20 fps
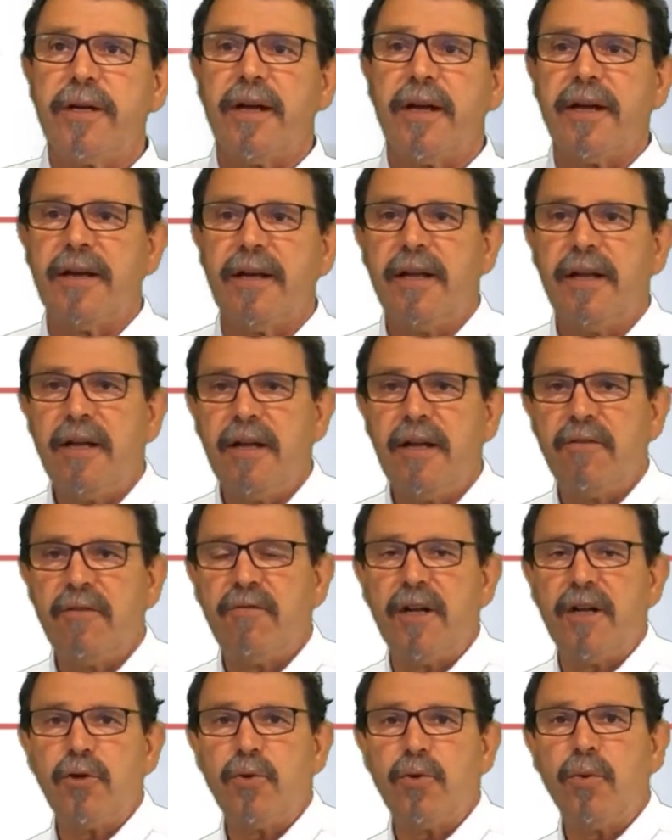9
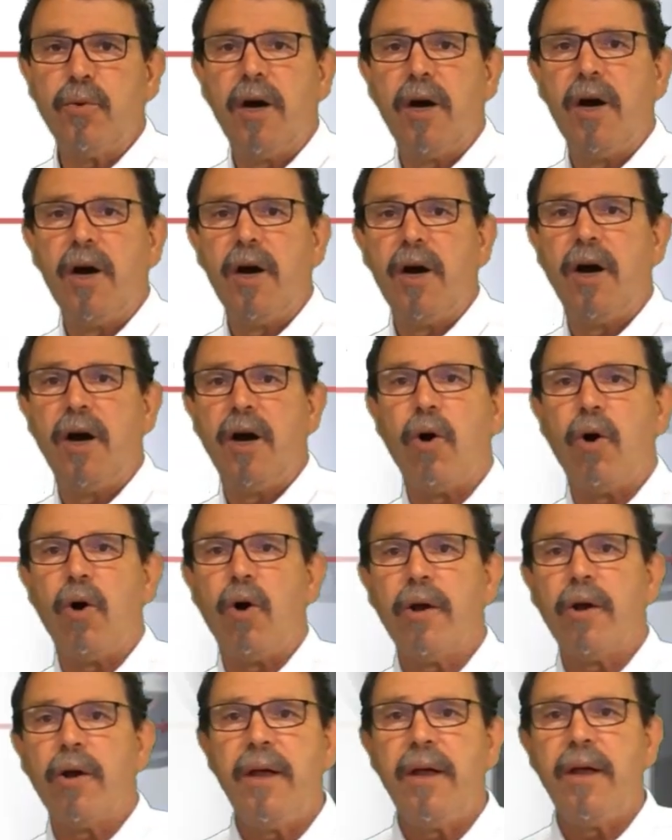value
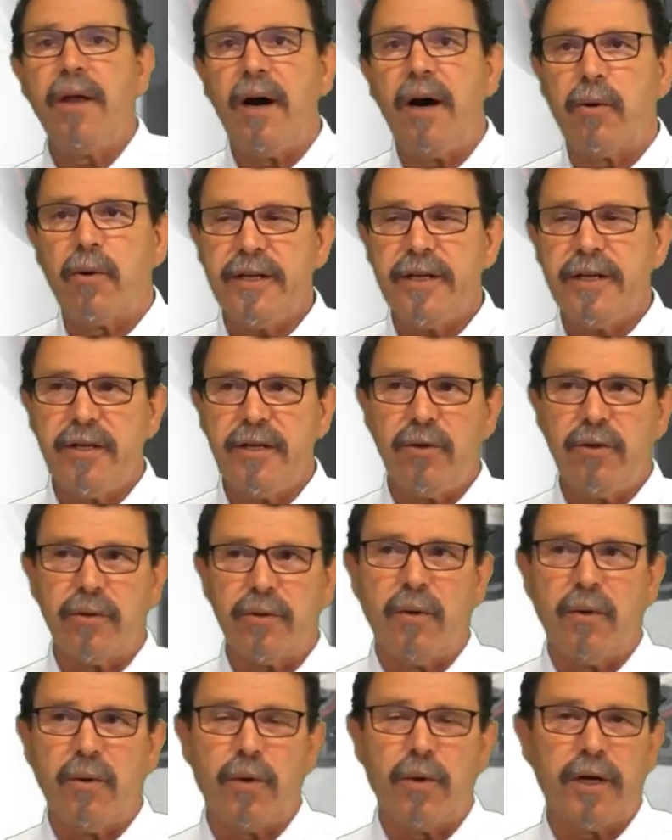on our
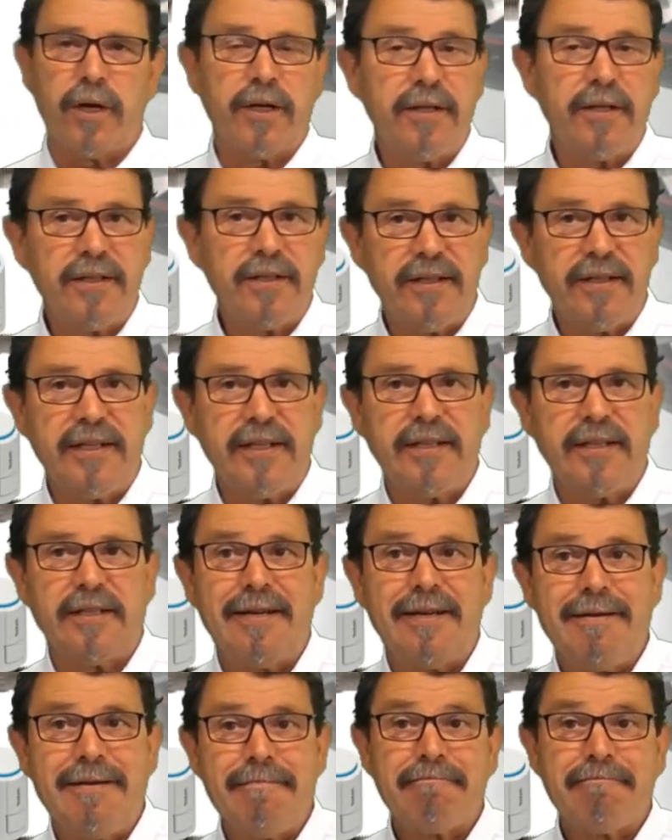iON 108.